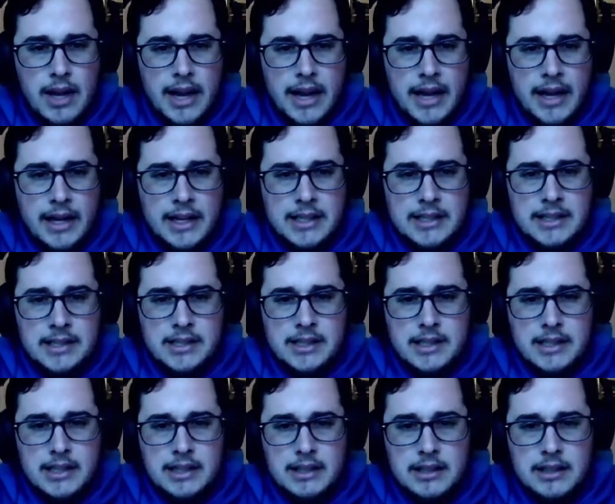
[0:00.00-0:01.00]

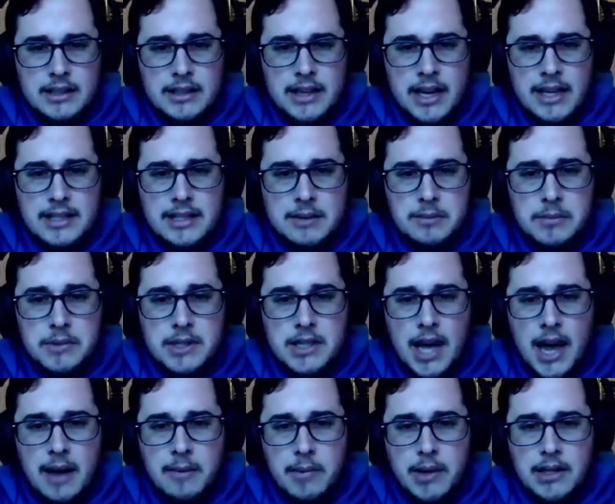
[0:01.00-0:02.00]
and get some
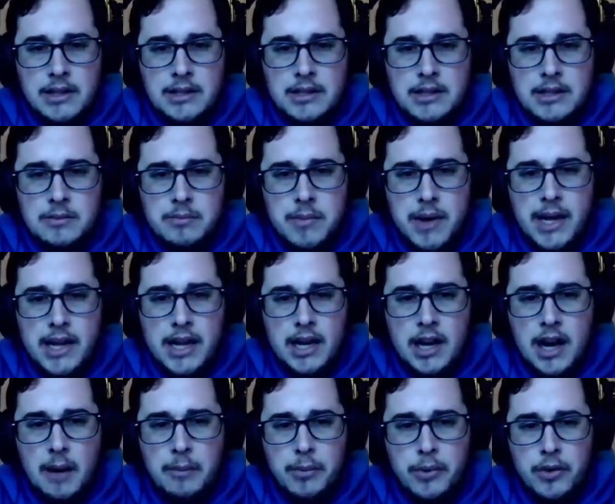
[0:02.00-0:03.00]
diamonds, make a
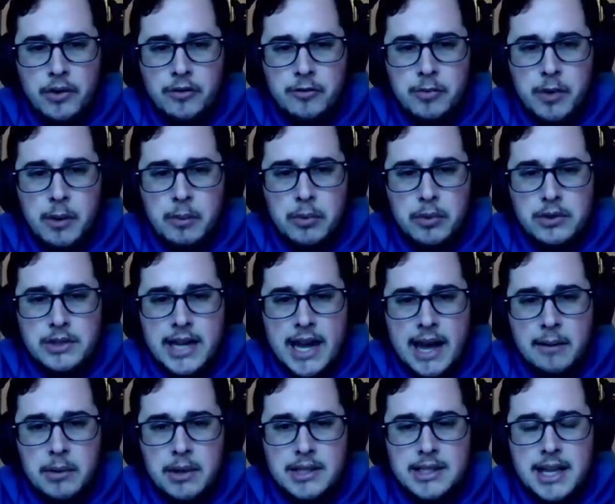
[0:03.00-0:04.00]
couple of purple
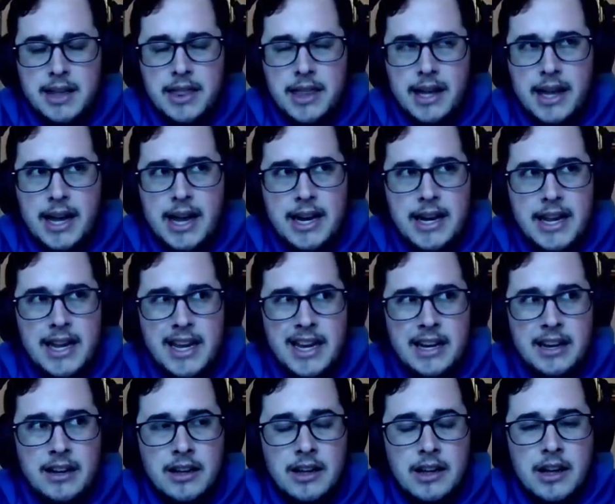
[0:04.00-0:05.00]
tablets. I think I
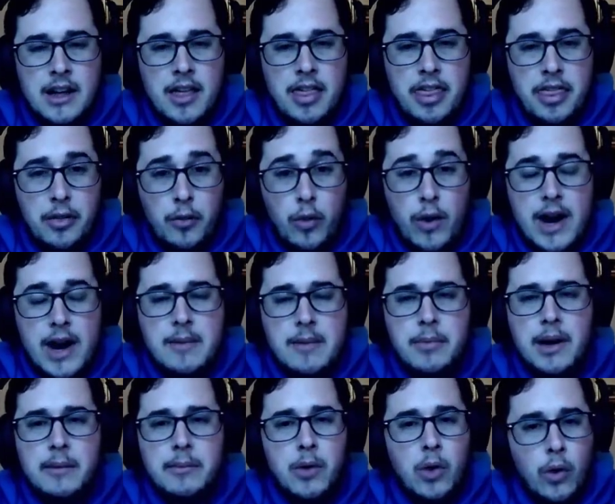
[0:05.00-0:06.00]
need 3,
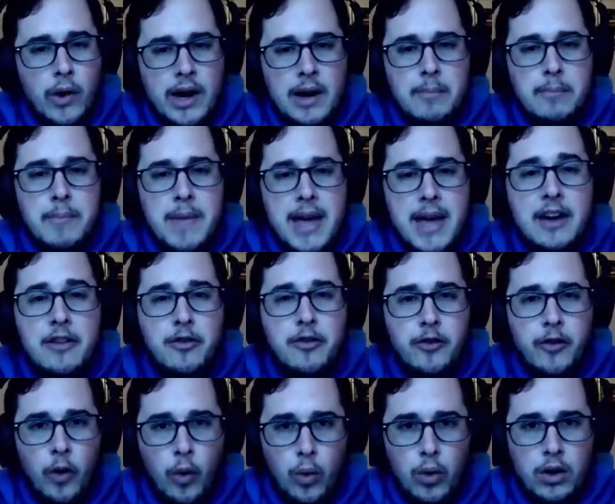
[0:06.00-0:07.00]
but I'm going to make
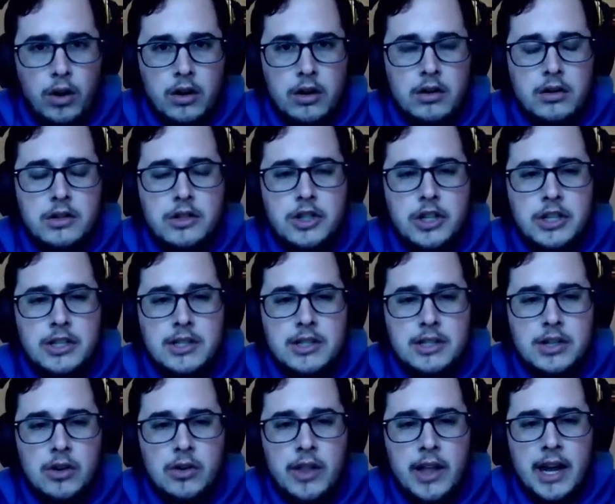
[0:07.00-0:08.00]
4,
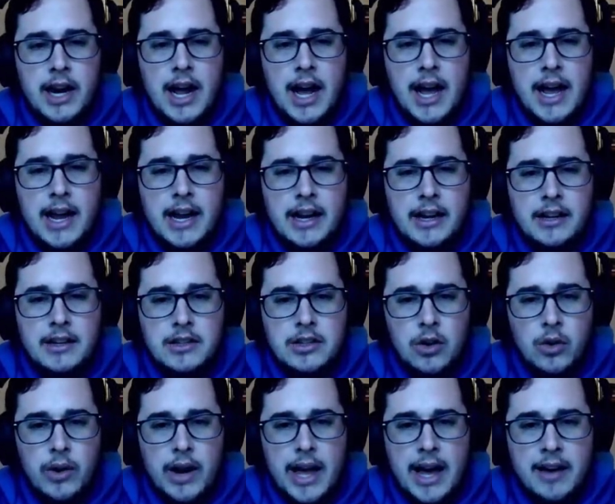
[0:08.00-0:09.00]
just so that I
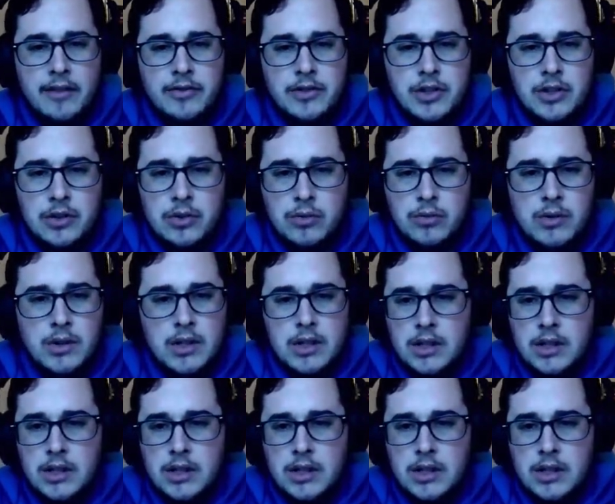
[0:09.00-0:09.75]
don't have to